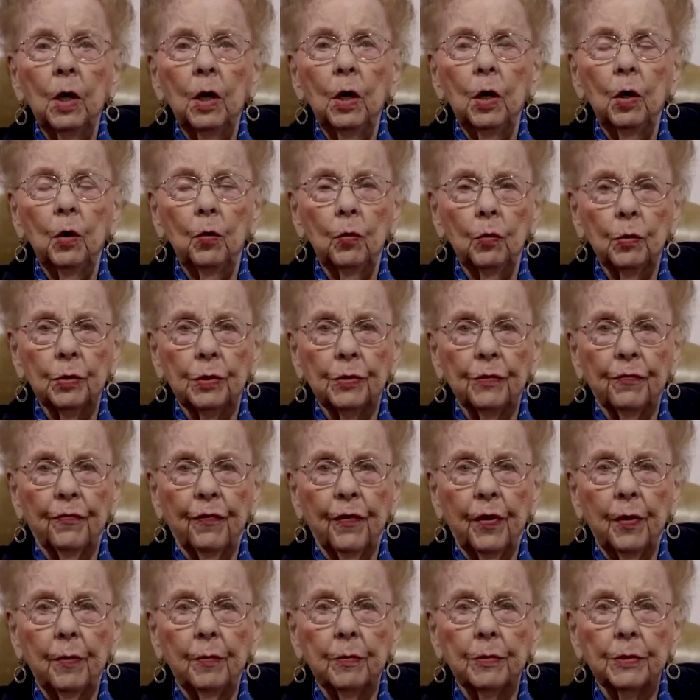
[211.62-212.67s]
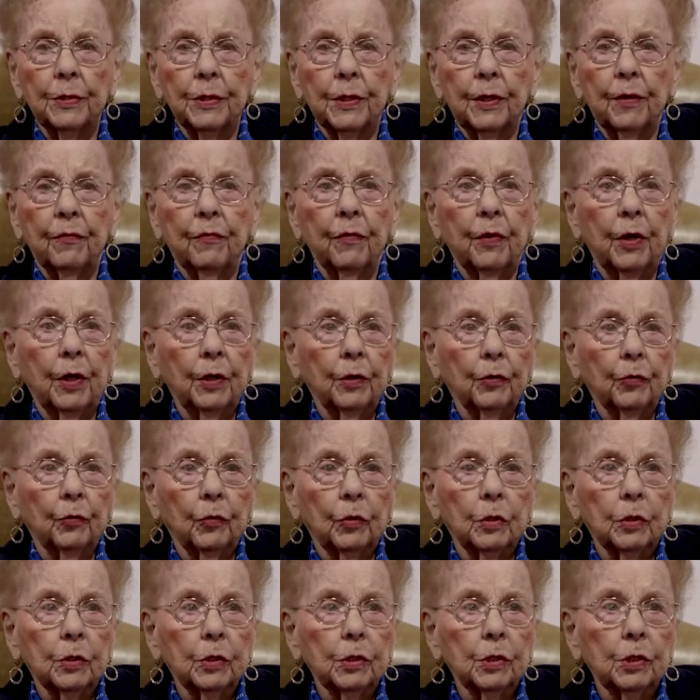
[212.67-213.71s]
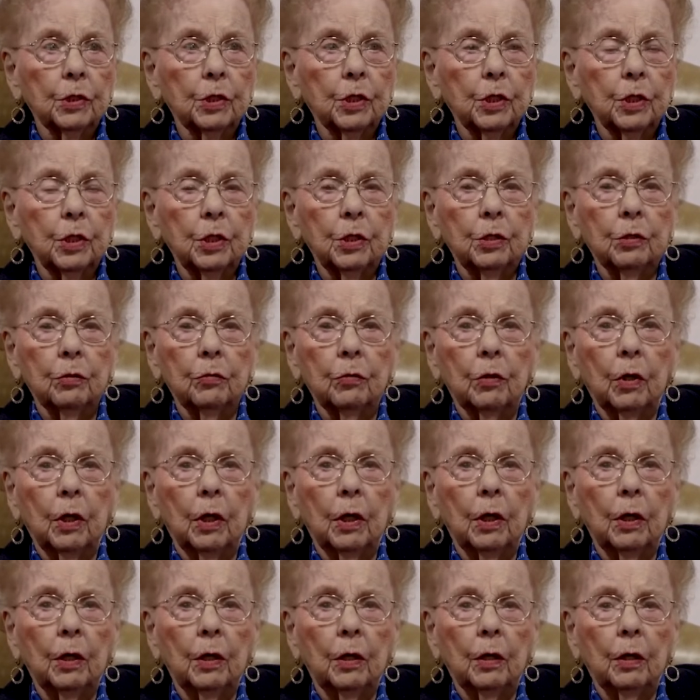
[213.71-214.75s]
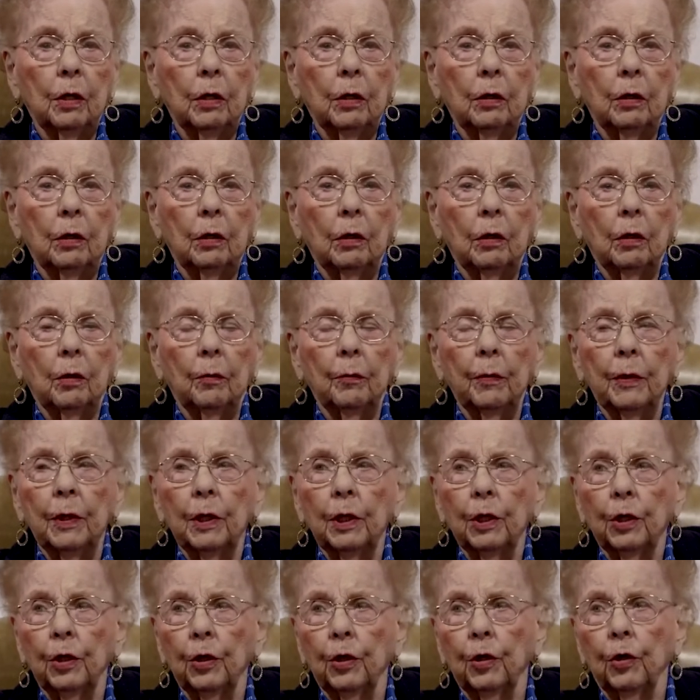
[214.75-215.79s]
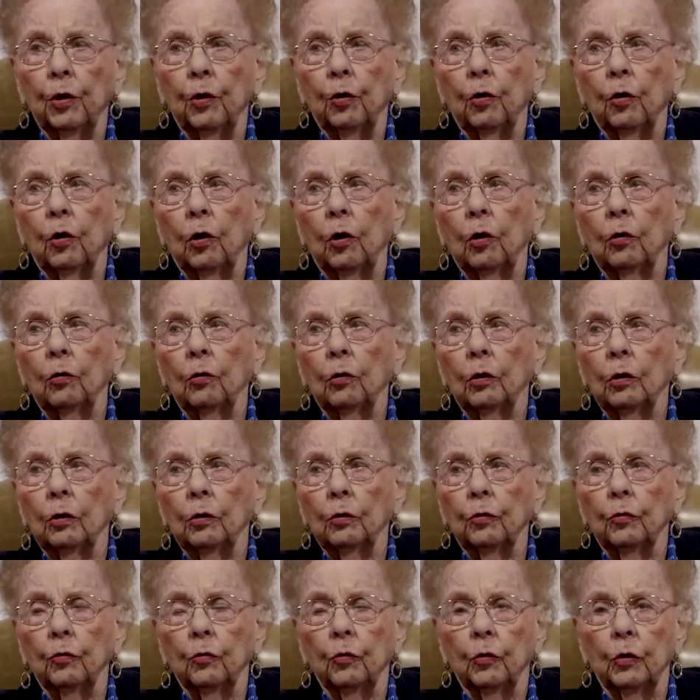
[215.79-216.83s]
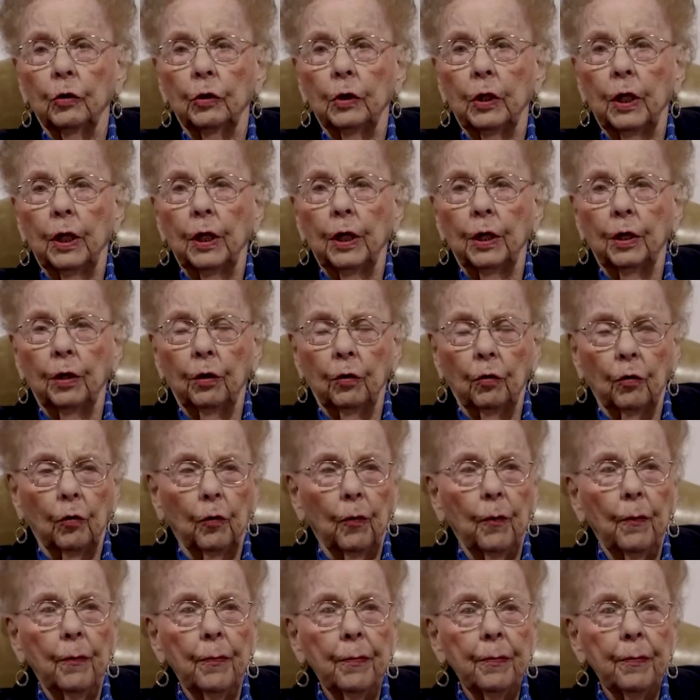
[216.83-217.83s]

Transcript: who was a famous aviatrix, she and Amelia Earhart during that era,